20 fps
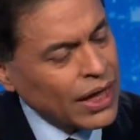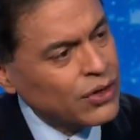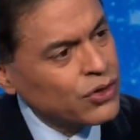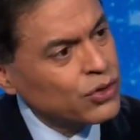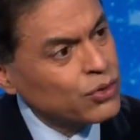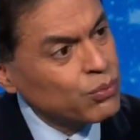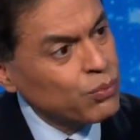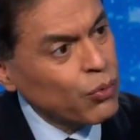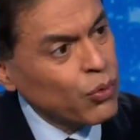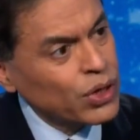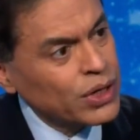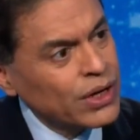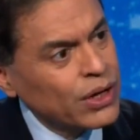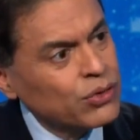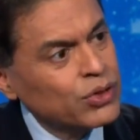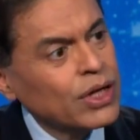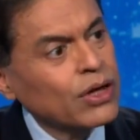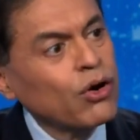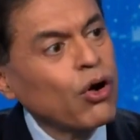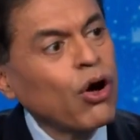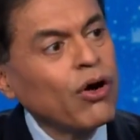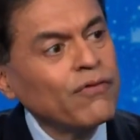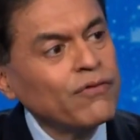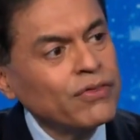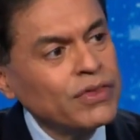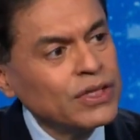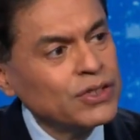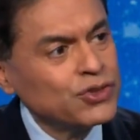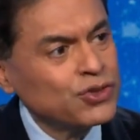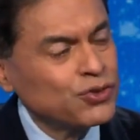you point out that of
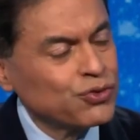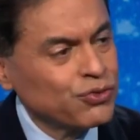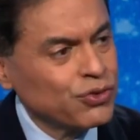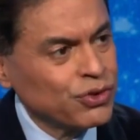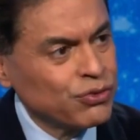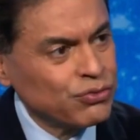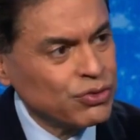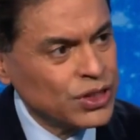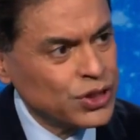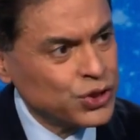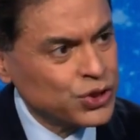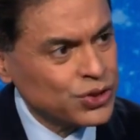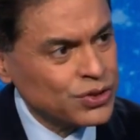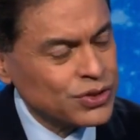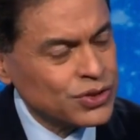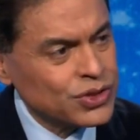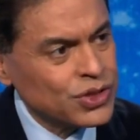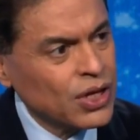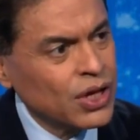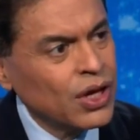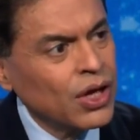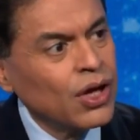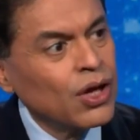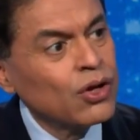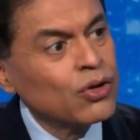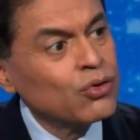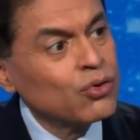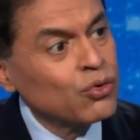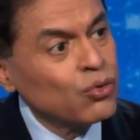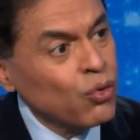these 3 regions,
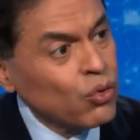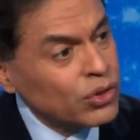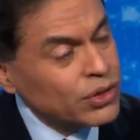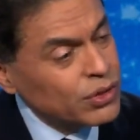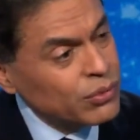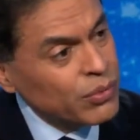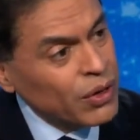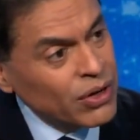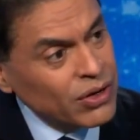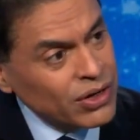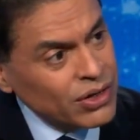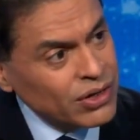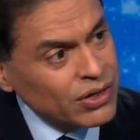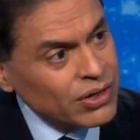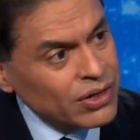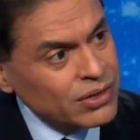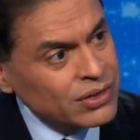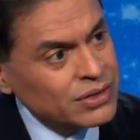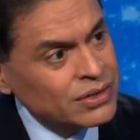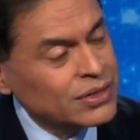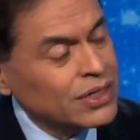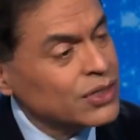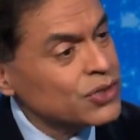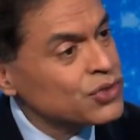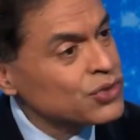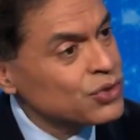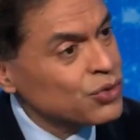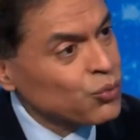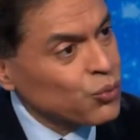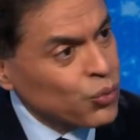North America
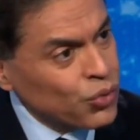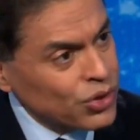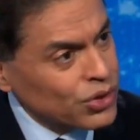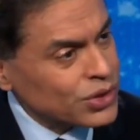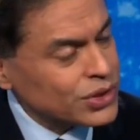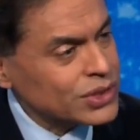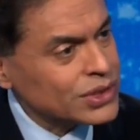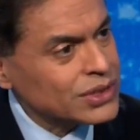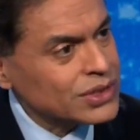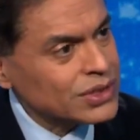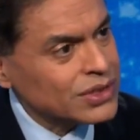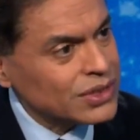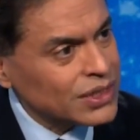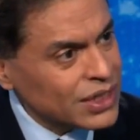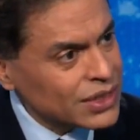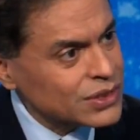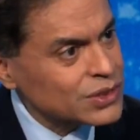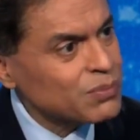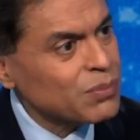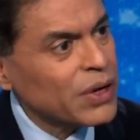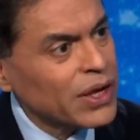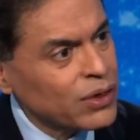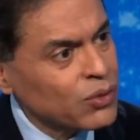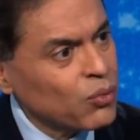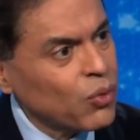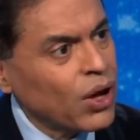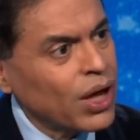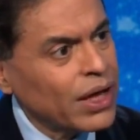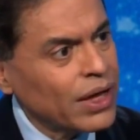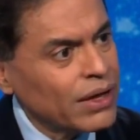does the worst. Explain
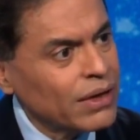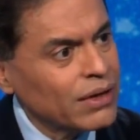why.